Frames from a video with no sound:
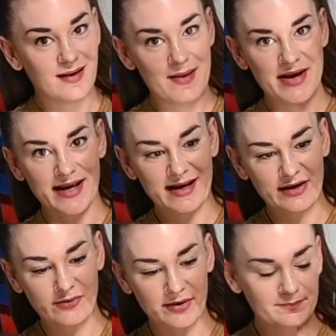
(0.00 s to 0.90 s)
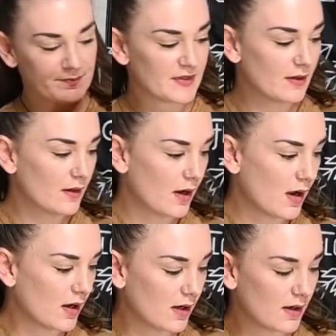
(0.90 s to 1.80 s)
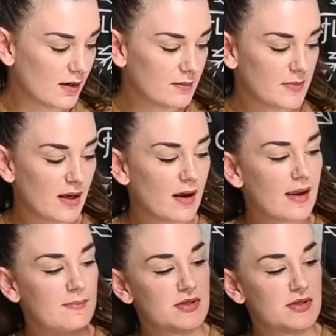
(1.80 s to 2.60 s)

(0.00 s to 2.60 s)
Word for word: I'm making a new one. I'm